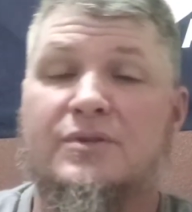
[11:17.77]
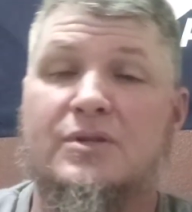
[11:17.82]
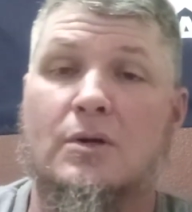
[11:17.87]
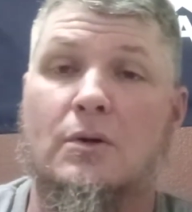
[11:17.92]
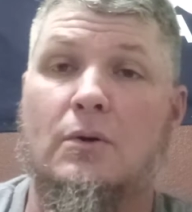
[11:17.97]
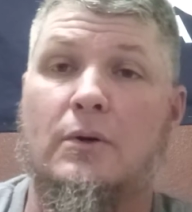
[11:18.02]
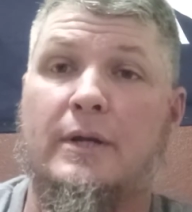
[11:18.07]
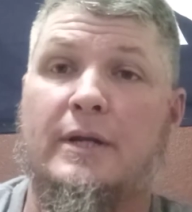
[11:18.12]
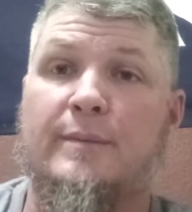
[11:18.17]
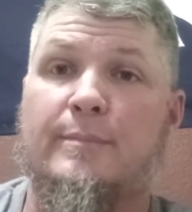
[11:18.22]

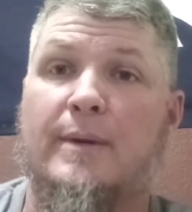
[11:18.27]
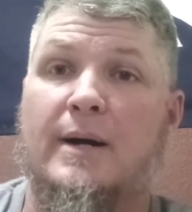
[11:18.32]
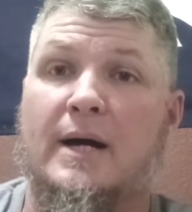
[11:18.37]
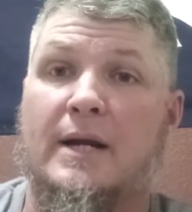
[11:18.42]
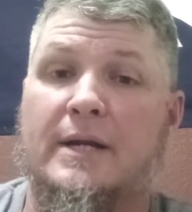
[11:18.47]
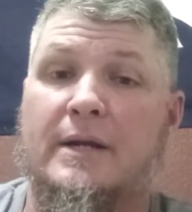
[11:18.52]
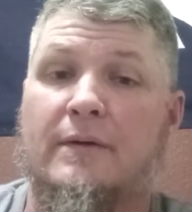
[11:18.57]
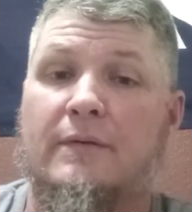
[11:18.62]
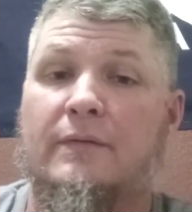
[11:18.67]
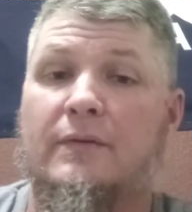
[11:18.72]
so
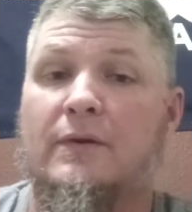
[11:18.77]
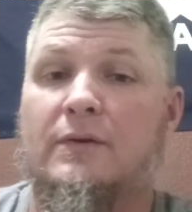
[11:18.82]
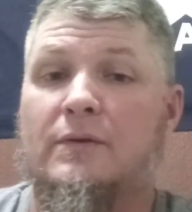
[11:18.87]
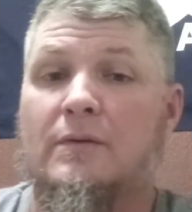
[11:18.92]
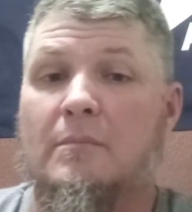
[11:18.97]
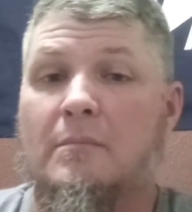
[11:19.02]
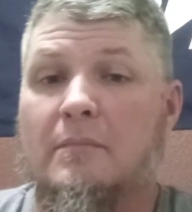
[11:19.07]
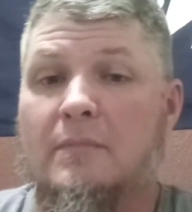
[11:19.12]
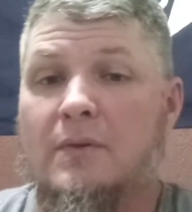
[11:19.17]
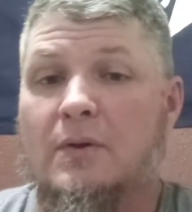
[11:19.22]
anybody in
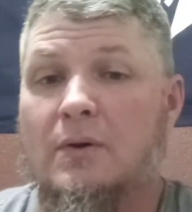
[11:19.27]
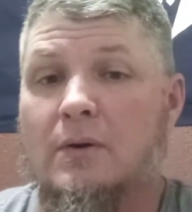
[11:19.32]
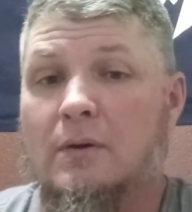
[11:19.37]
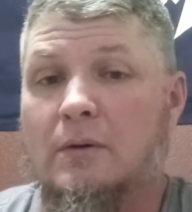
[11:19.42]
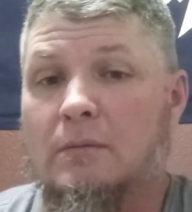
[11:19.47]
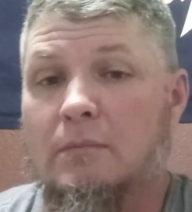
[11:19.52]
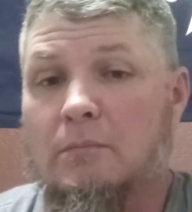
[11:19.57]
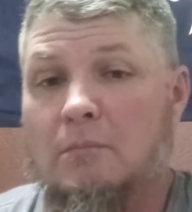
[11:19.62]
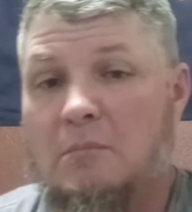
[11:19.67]
the